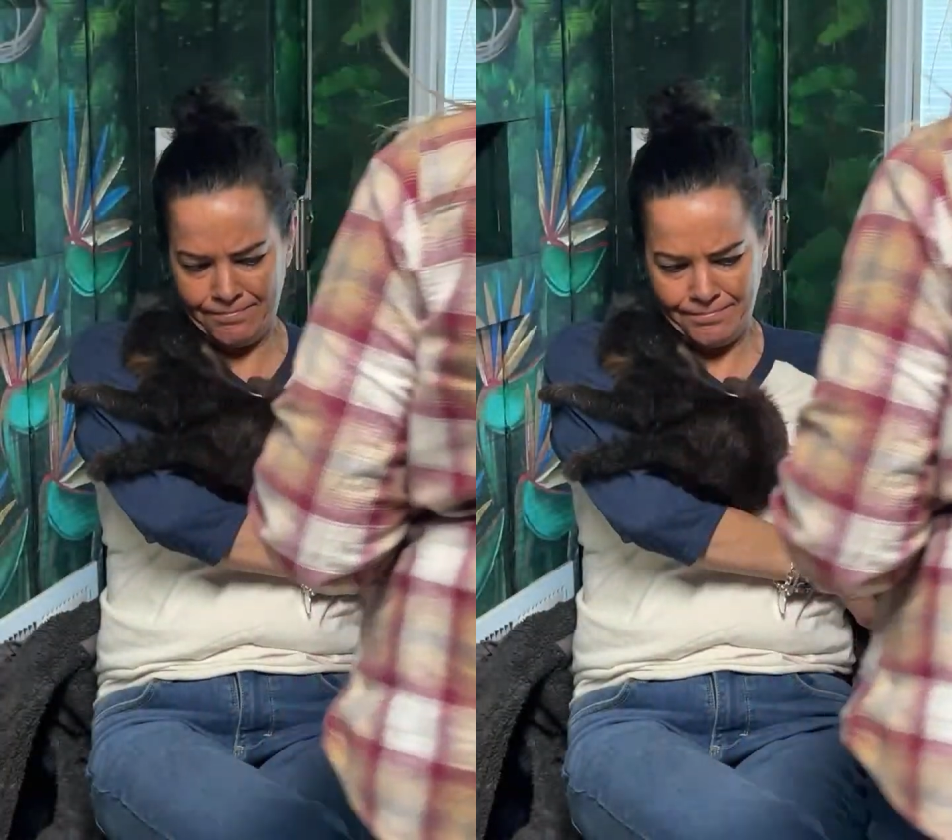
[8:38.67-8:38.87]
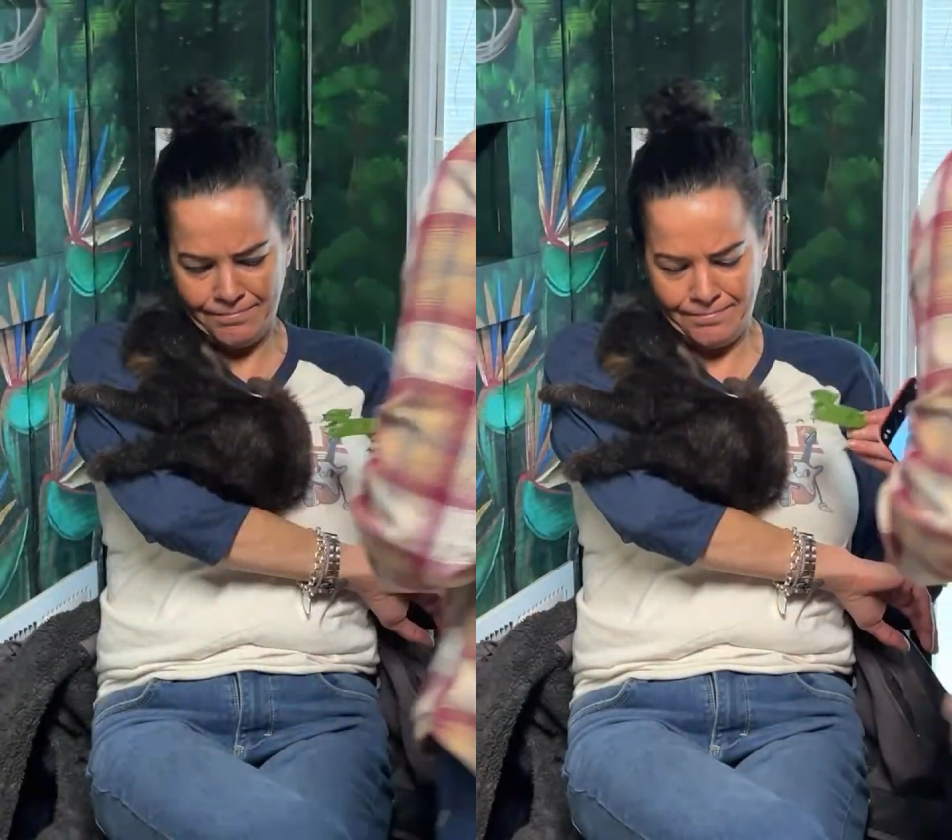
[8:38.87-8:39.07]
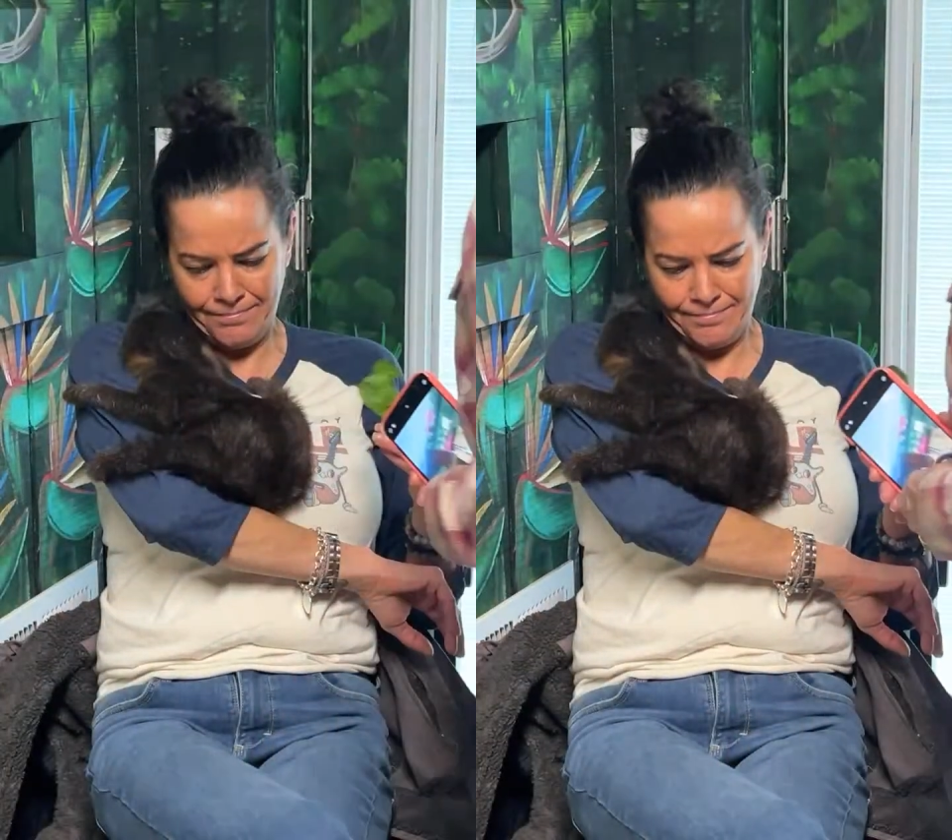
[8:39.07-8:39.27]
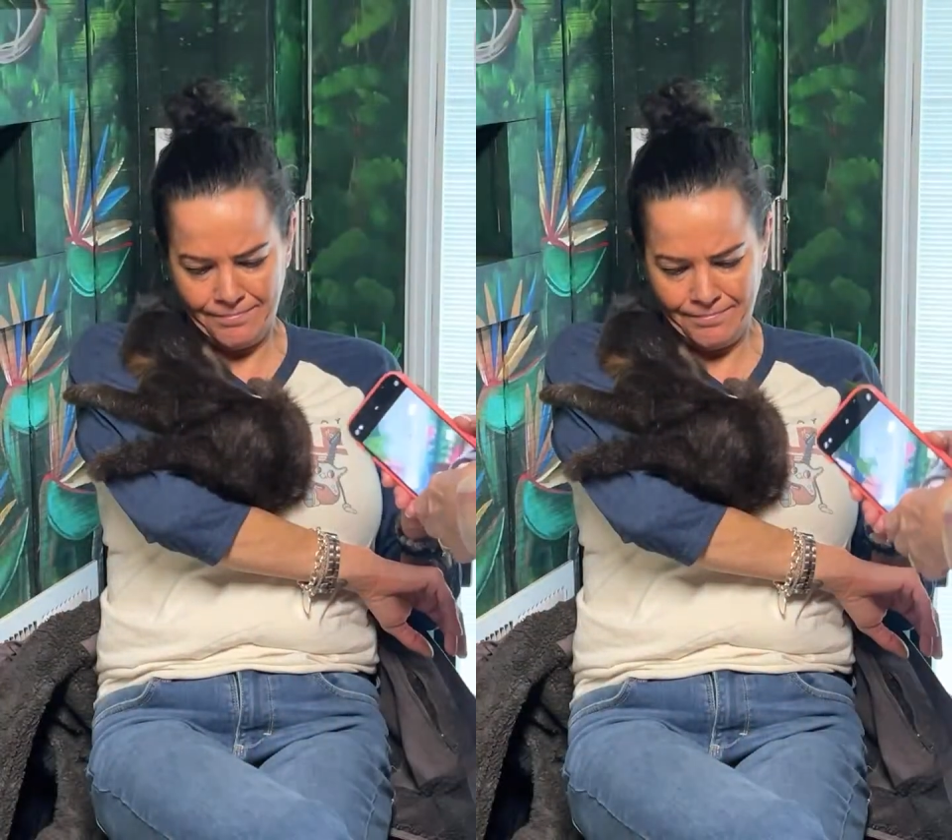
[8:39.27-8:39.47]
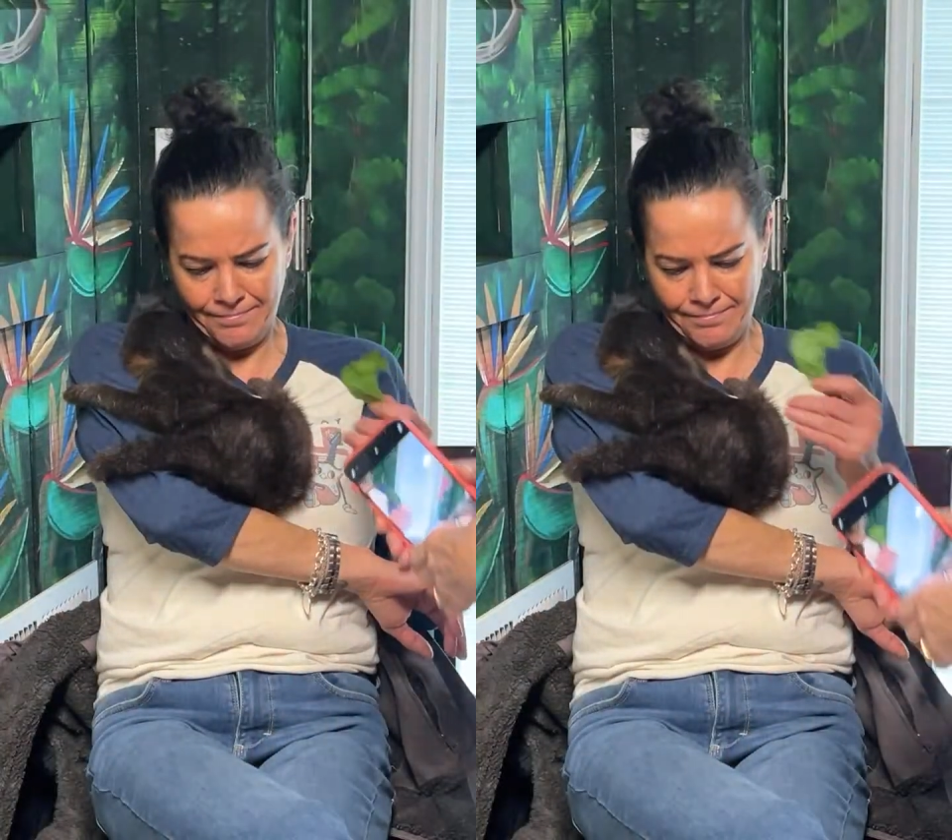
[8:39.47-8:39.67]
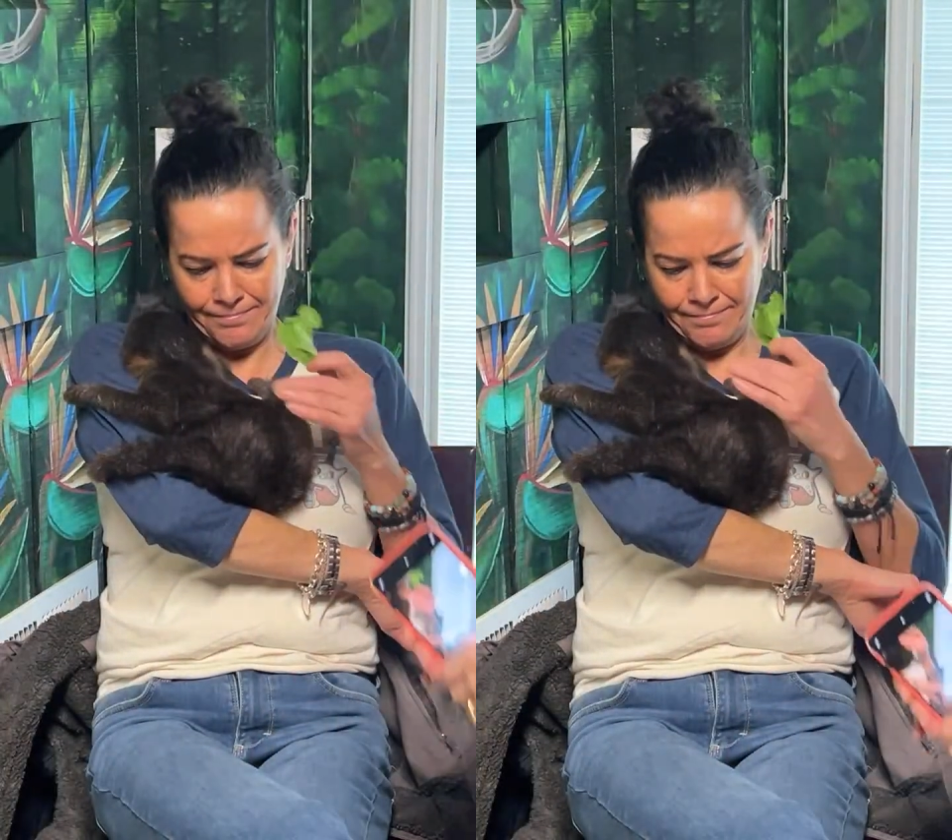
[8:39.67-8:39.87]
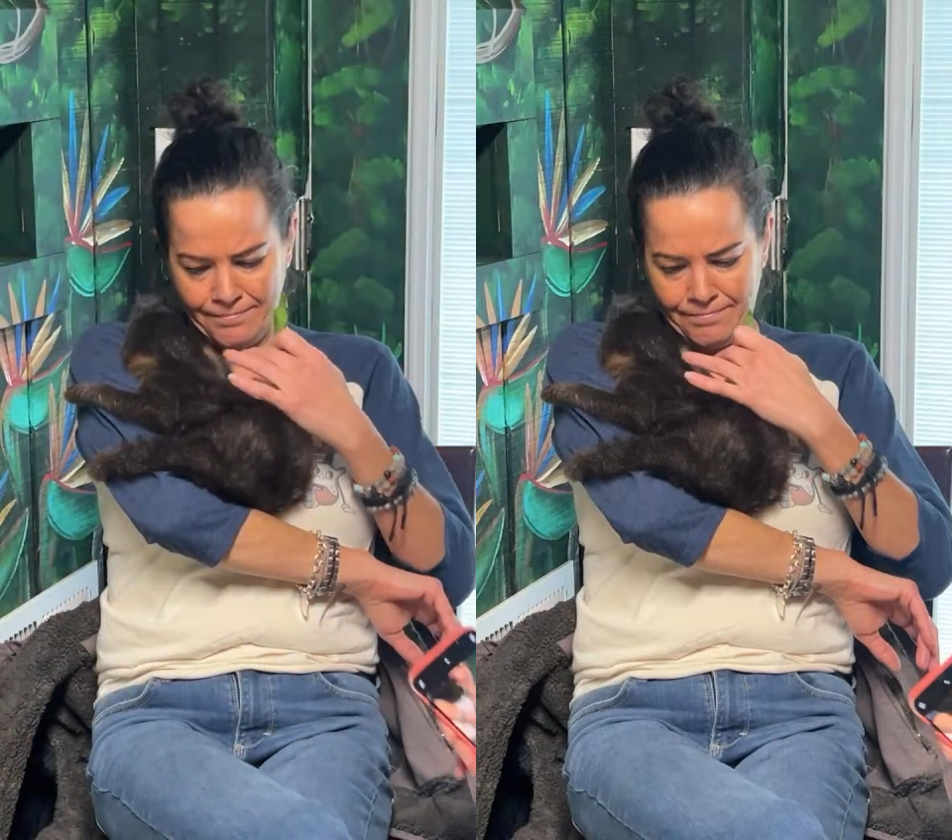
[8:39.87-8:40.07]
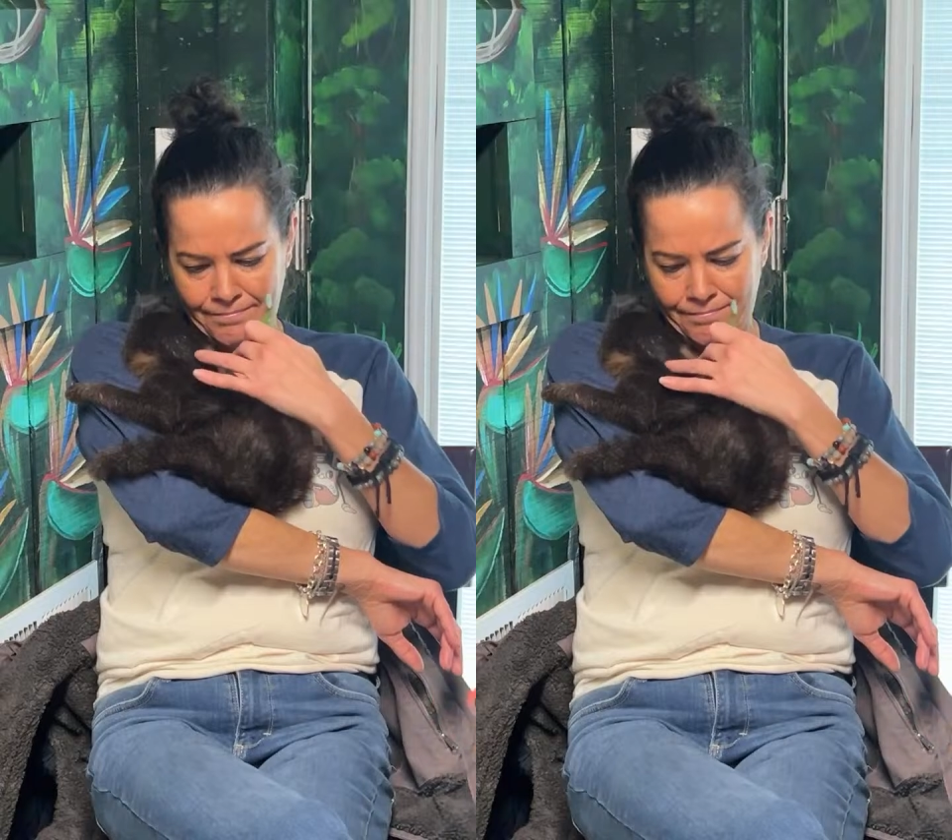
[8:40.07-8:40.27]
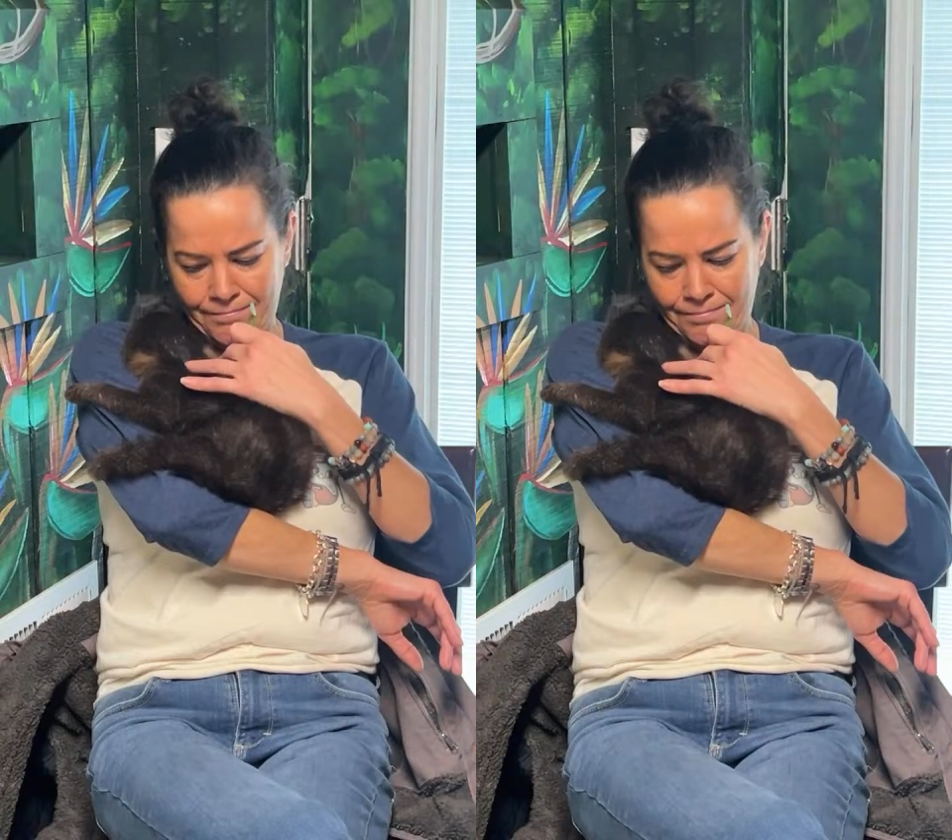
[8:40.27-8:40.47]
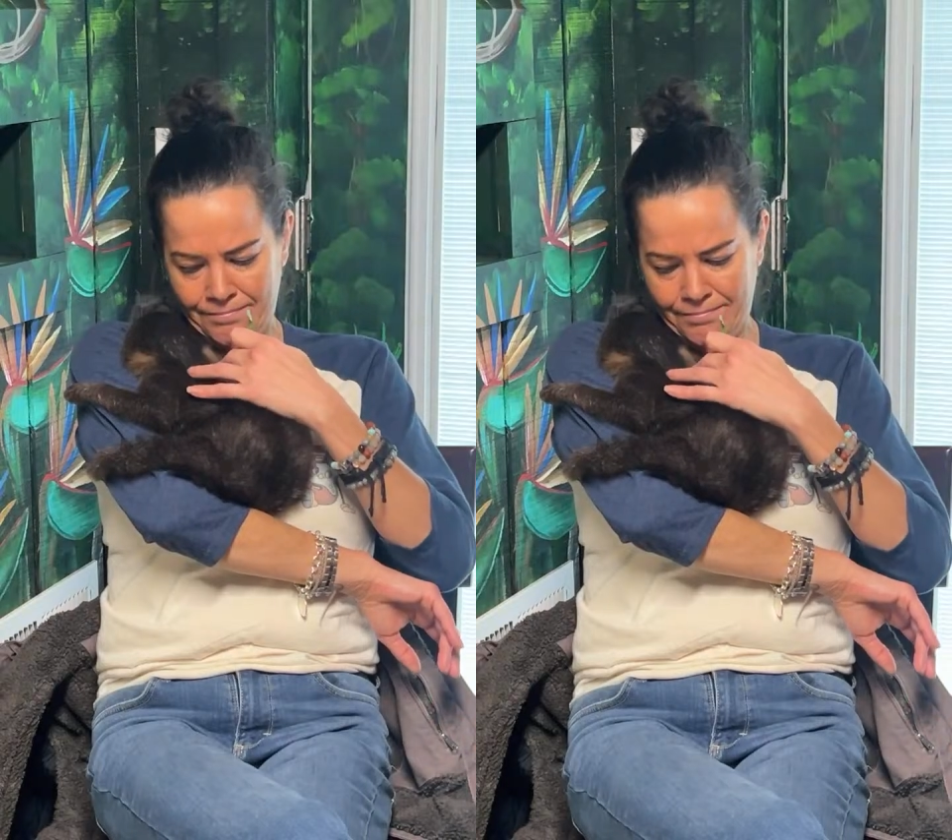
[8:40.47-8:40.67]
she's
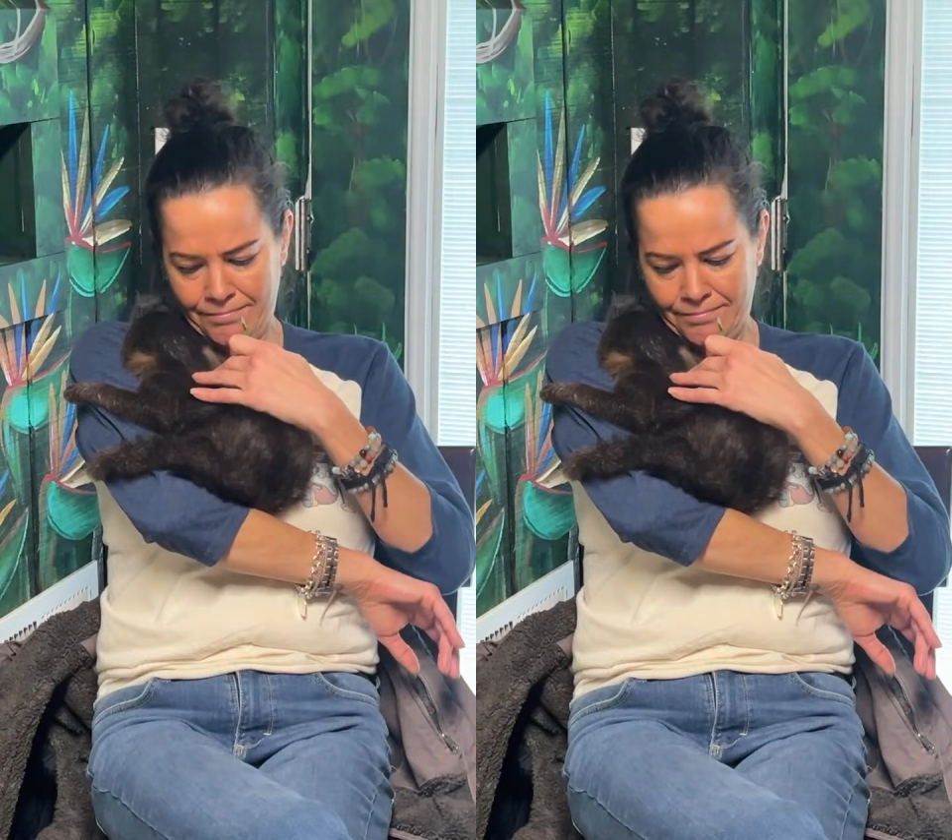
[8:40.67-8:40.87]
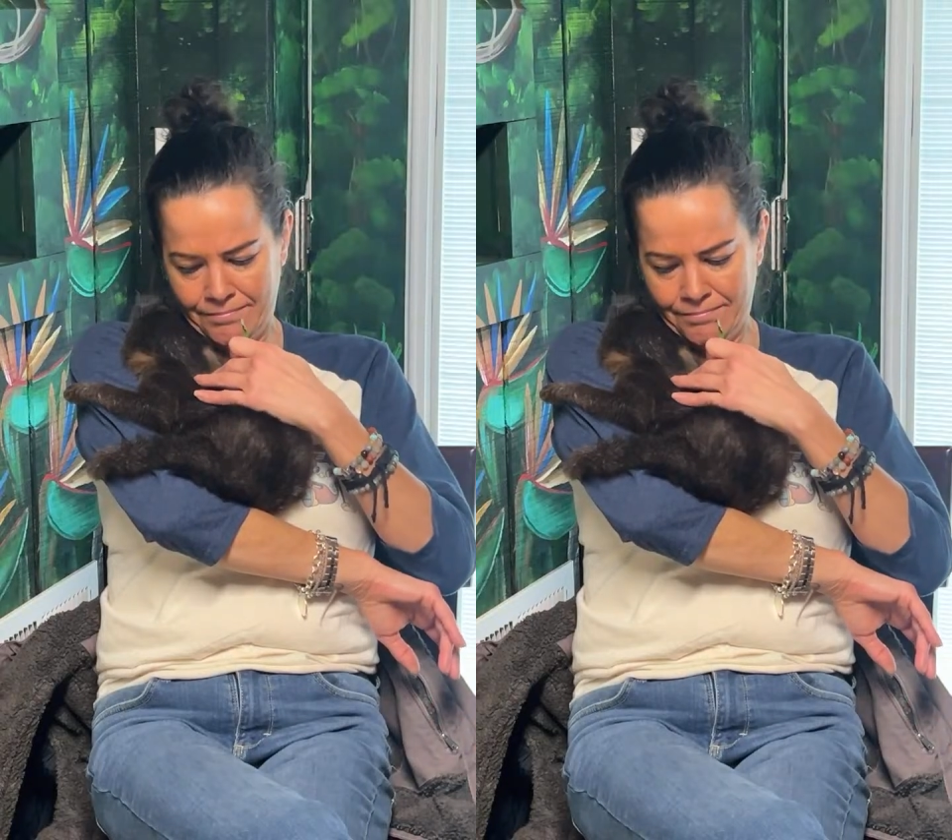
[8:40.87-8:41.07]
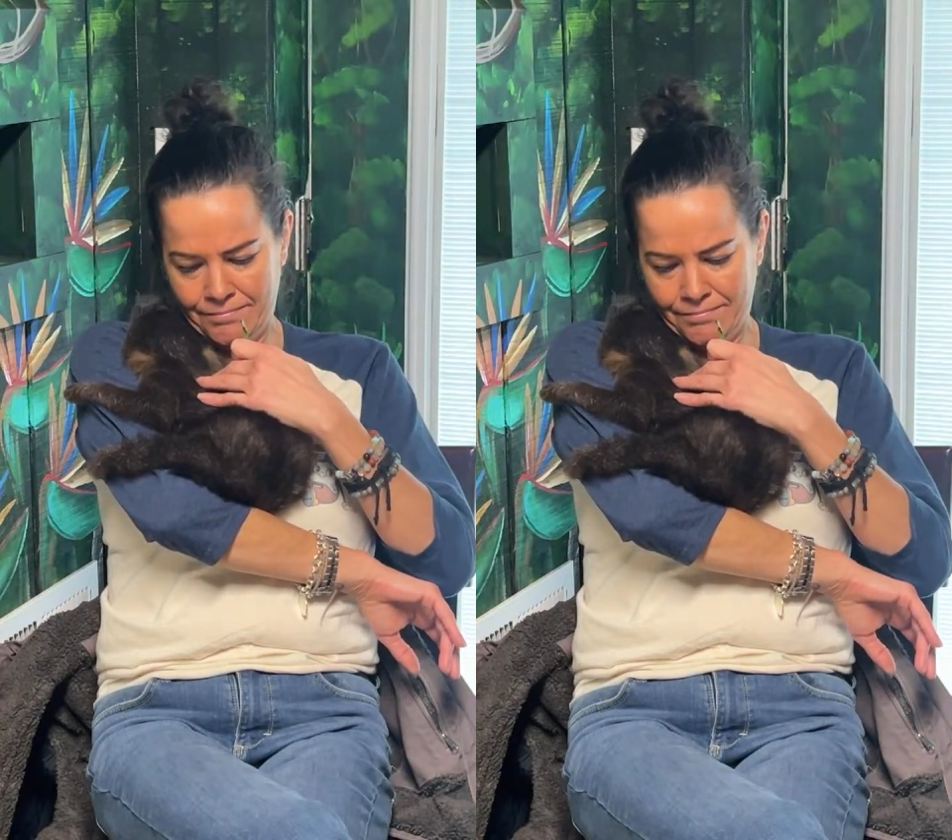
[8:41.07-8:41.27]
a